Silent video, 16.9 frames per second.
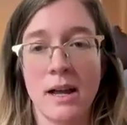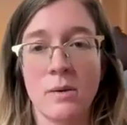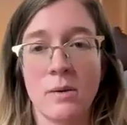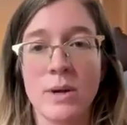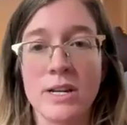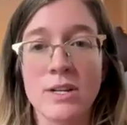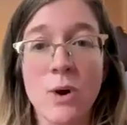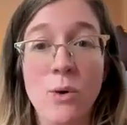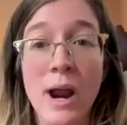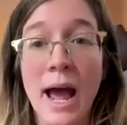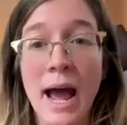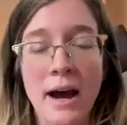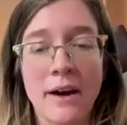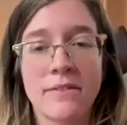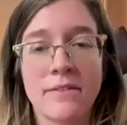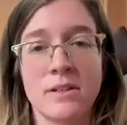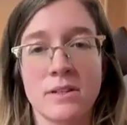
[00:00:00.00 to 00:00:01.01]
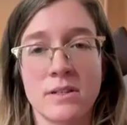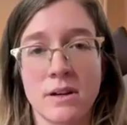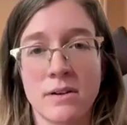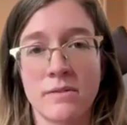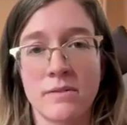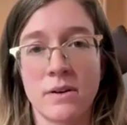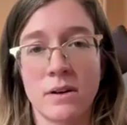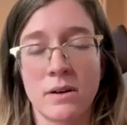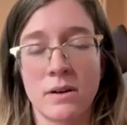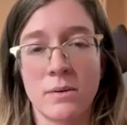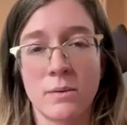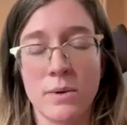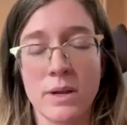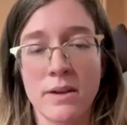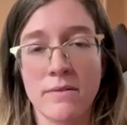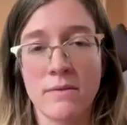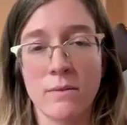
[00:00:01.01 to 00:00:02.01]
and we don't have to suffer.
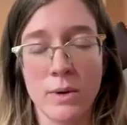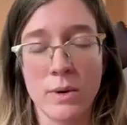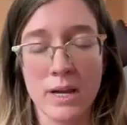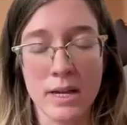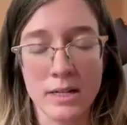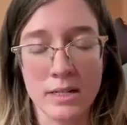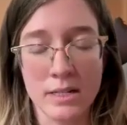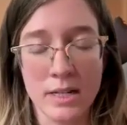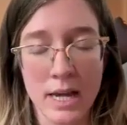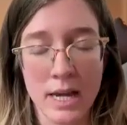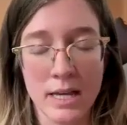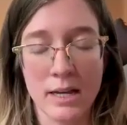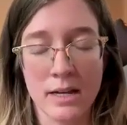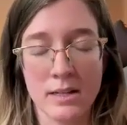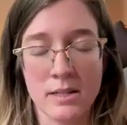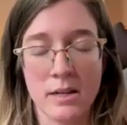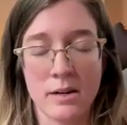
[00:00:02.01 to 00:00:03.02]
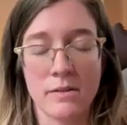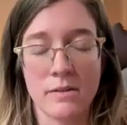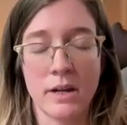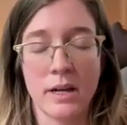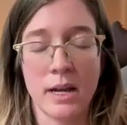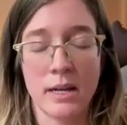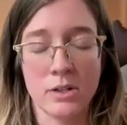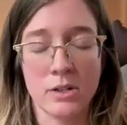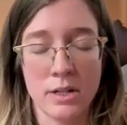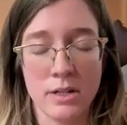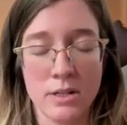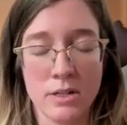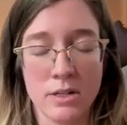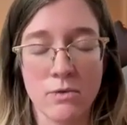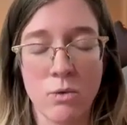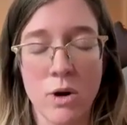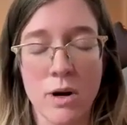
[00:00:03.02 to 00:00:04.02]
We can take that suffering and
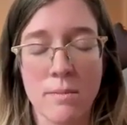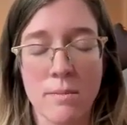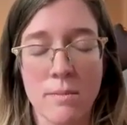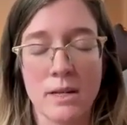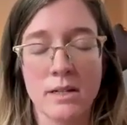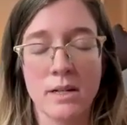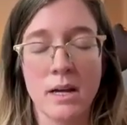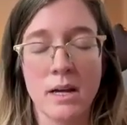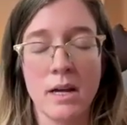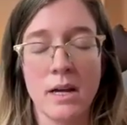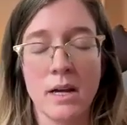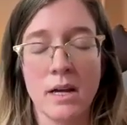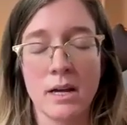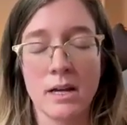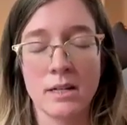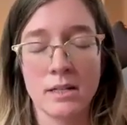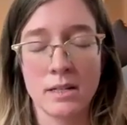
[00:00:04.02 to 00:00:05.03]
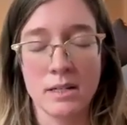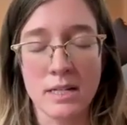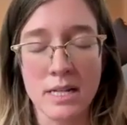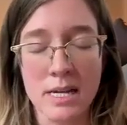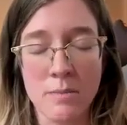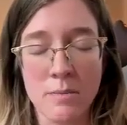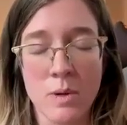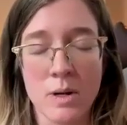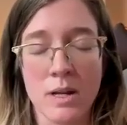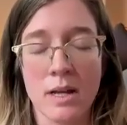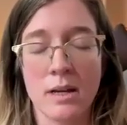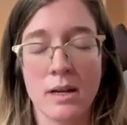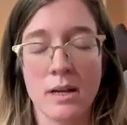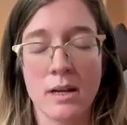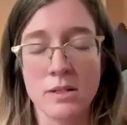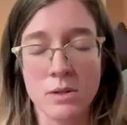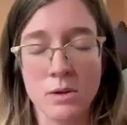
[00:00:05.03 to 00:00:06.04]
transform it into
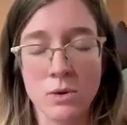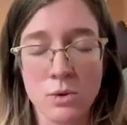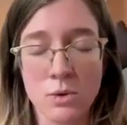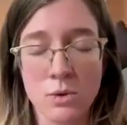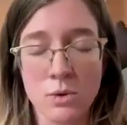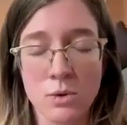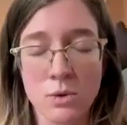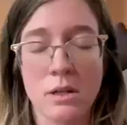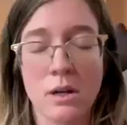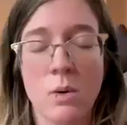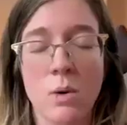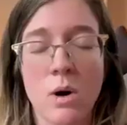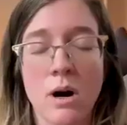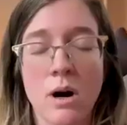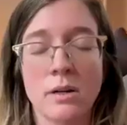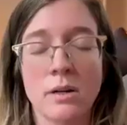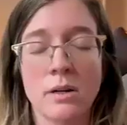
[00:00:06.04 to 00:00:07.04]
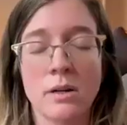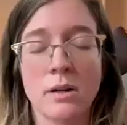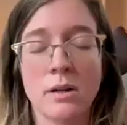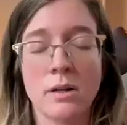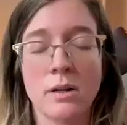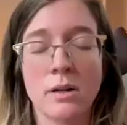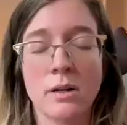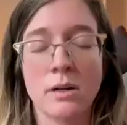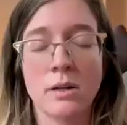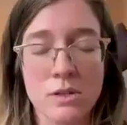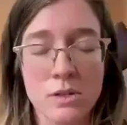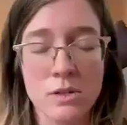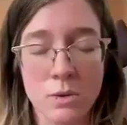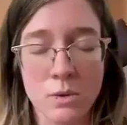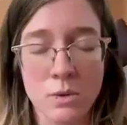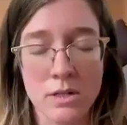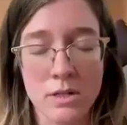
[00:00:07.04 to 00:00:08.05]
deepening these kusala qualities, this
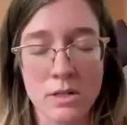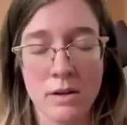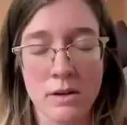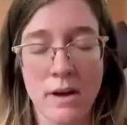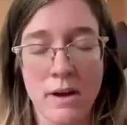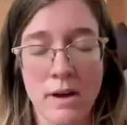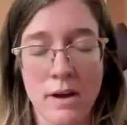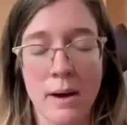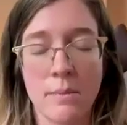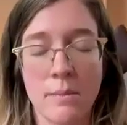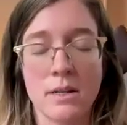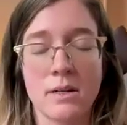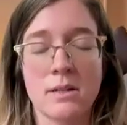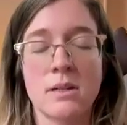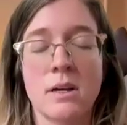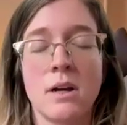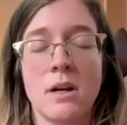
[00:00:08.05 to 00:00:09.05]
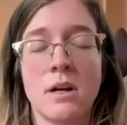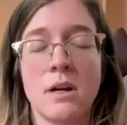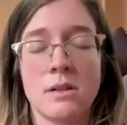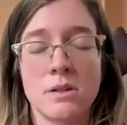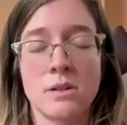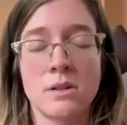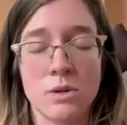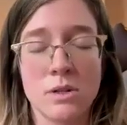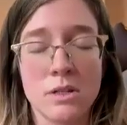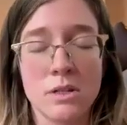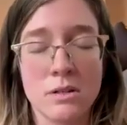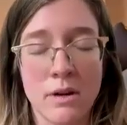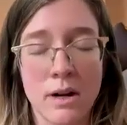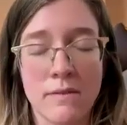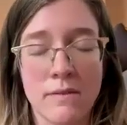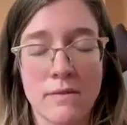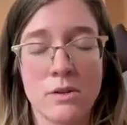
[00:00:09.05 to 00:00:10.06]
source of happiness, the sources
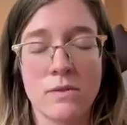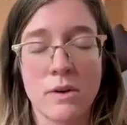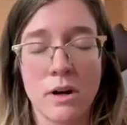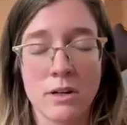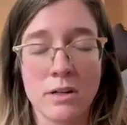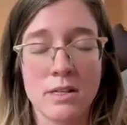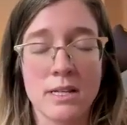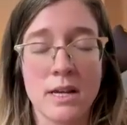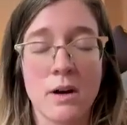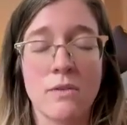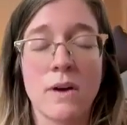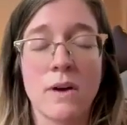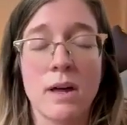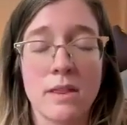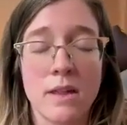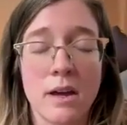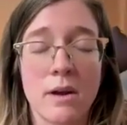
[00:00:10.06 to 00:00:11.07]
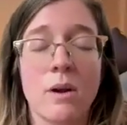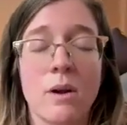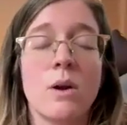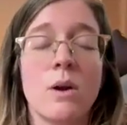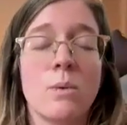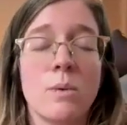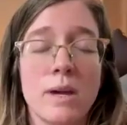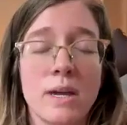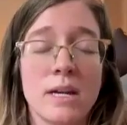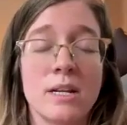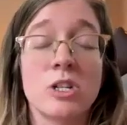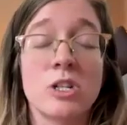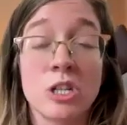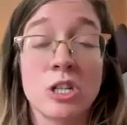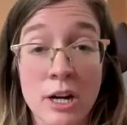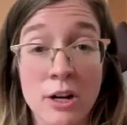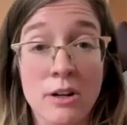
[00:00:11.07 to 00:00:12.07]
of refuge for ourselves, and then we can
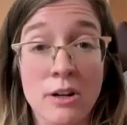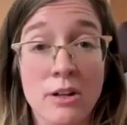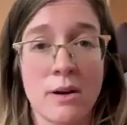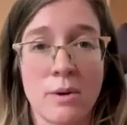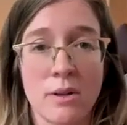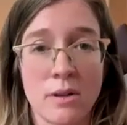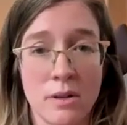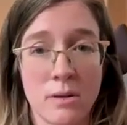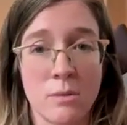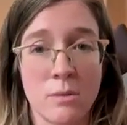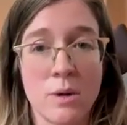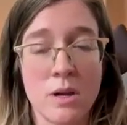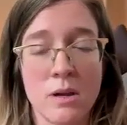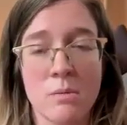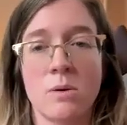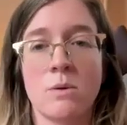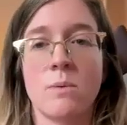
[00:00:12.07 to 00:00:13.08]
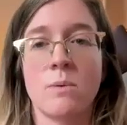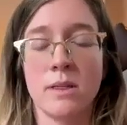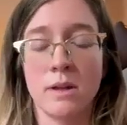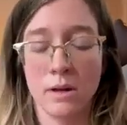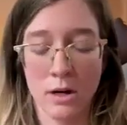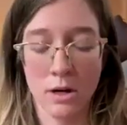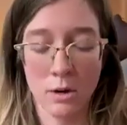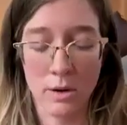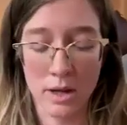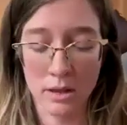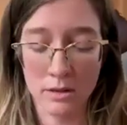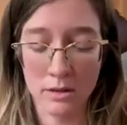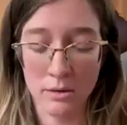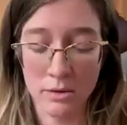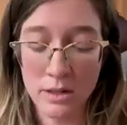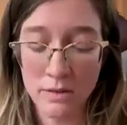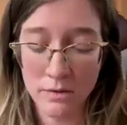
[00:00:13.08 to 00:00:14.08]
share that with other people when they're going
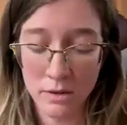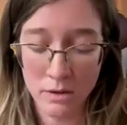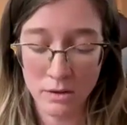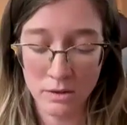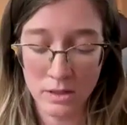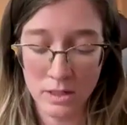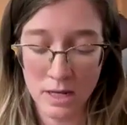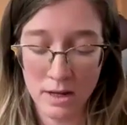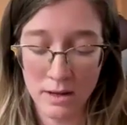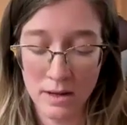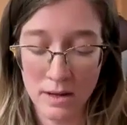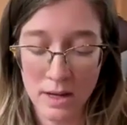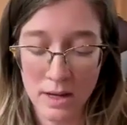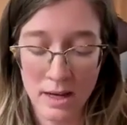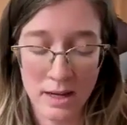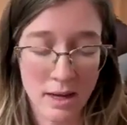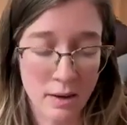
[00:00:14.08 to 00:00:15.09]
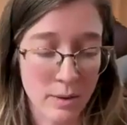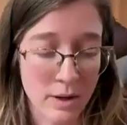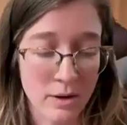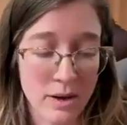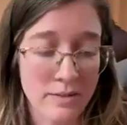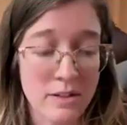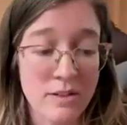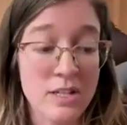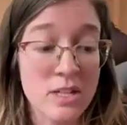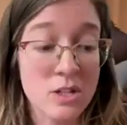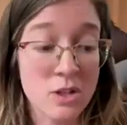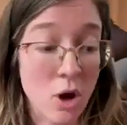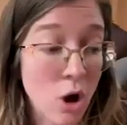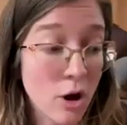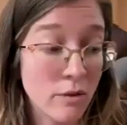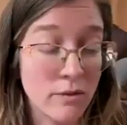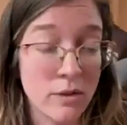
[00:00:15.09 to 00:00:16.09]
through difficulty. Again, we don't have to
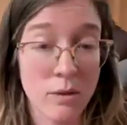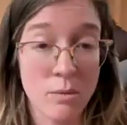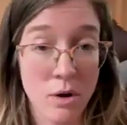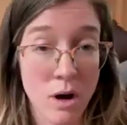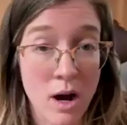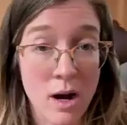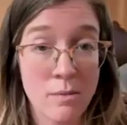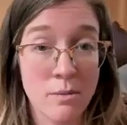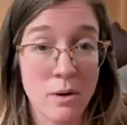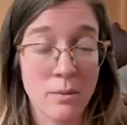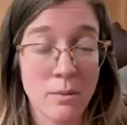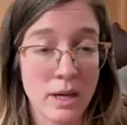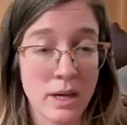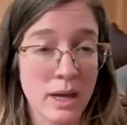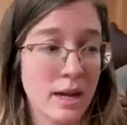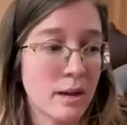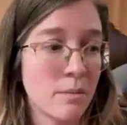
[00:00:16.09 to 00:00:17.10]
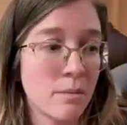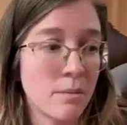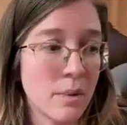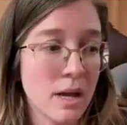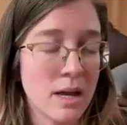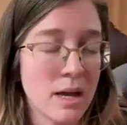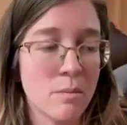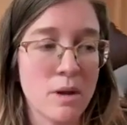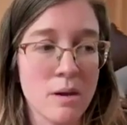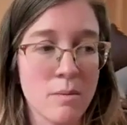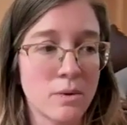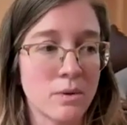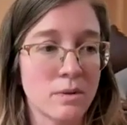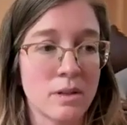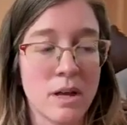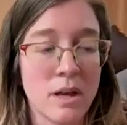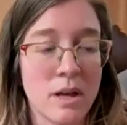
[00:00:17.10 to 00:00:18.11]
solve their problem. We can't make
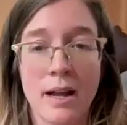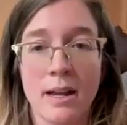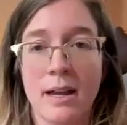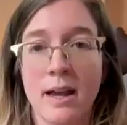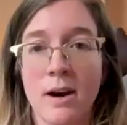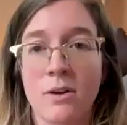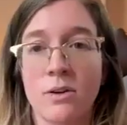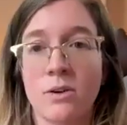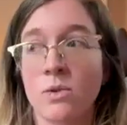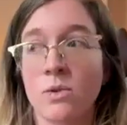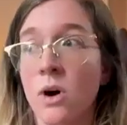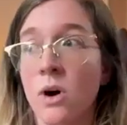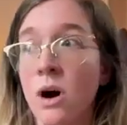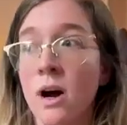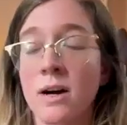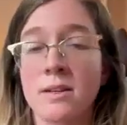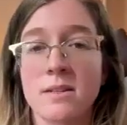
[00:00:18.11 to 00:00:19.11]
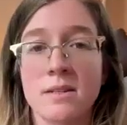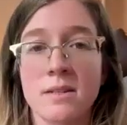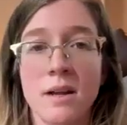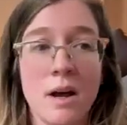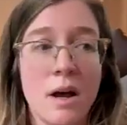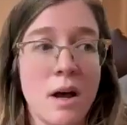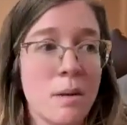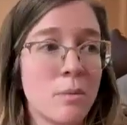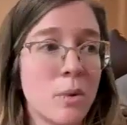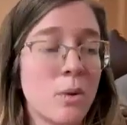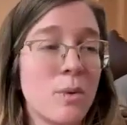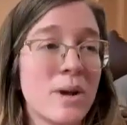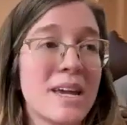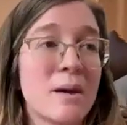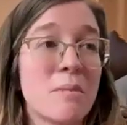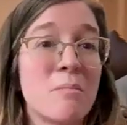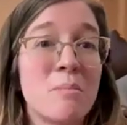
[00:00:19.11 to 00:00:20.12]
people not encounter loss, but
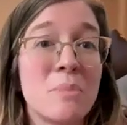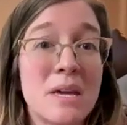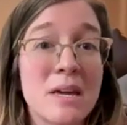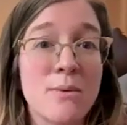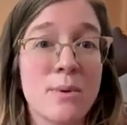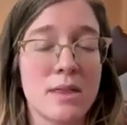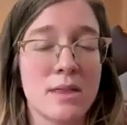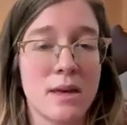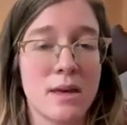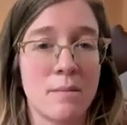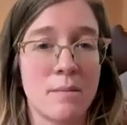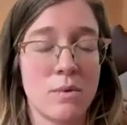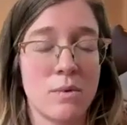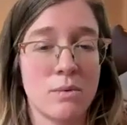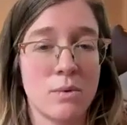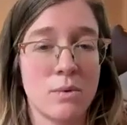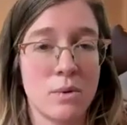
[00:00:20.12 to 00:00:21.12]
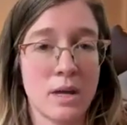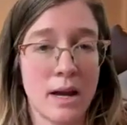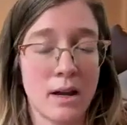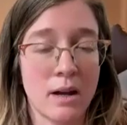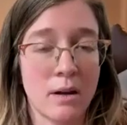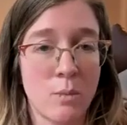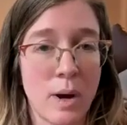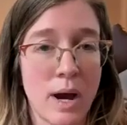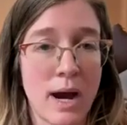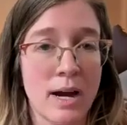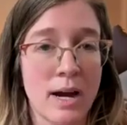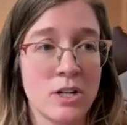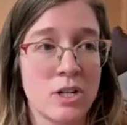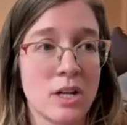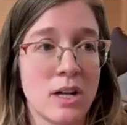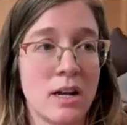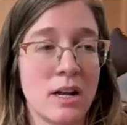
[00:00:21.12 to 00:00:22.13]
we can be with them through that
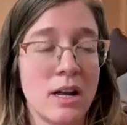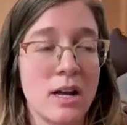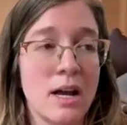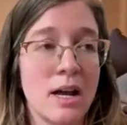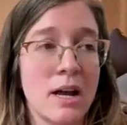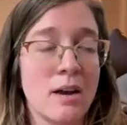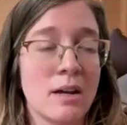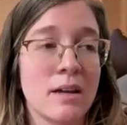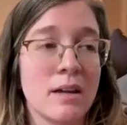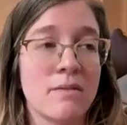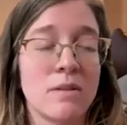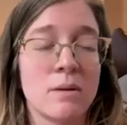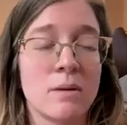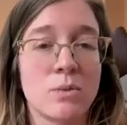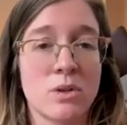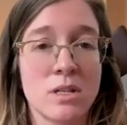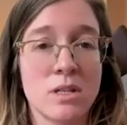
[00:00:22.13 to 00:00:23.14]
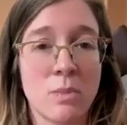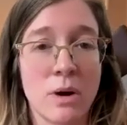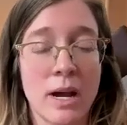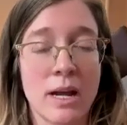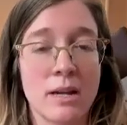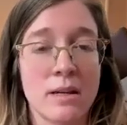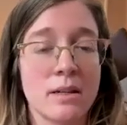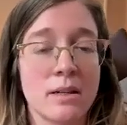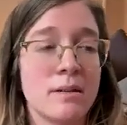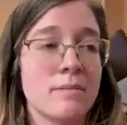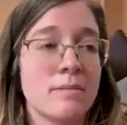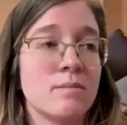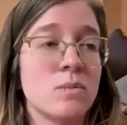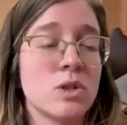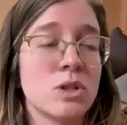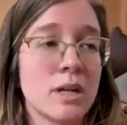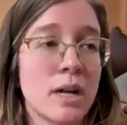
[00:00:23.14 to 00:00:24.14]
compassion, give them respite,
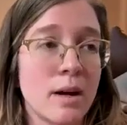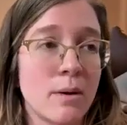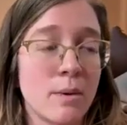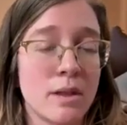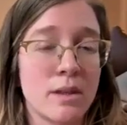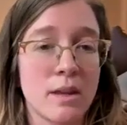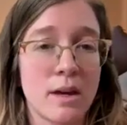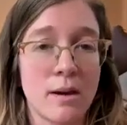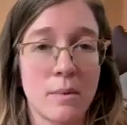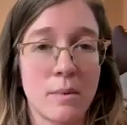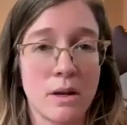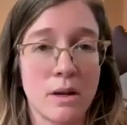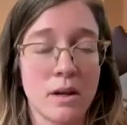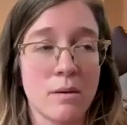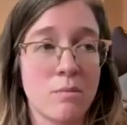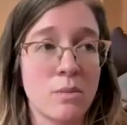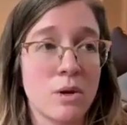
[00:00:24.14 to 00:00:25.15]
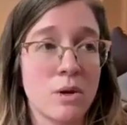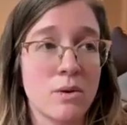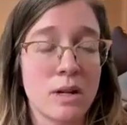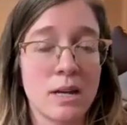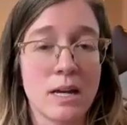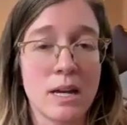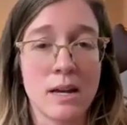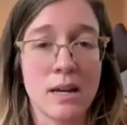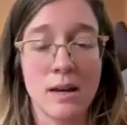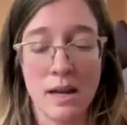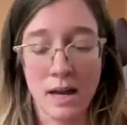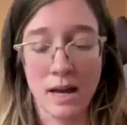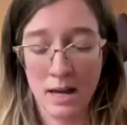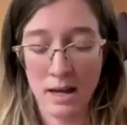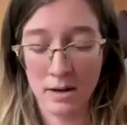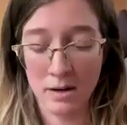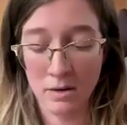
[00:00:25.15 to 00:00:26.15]
share with them in community,
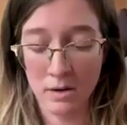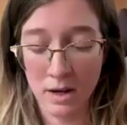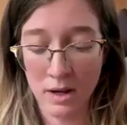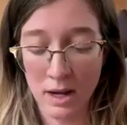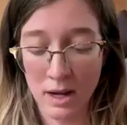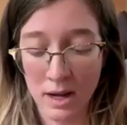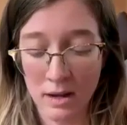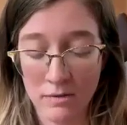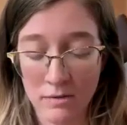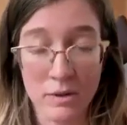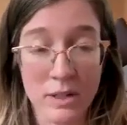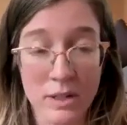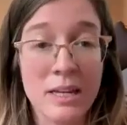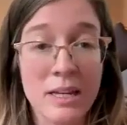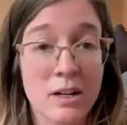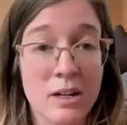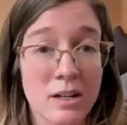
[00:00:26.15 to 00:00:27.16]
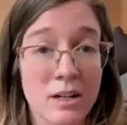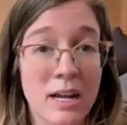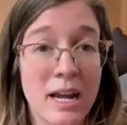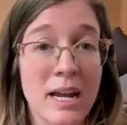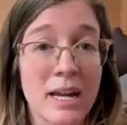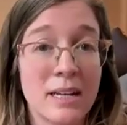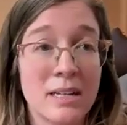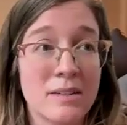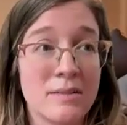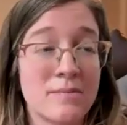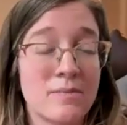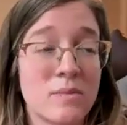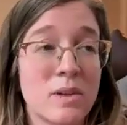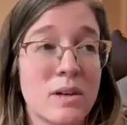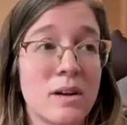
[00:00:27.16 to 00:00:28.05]
and really create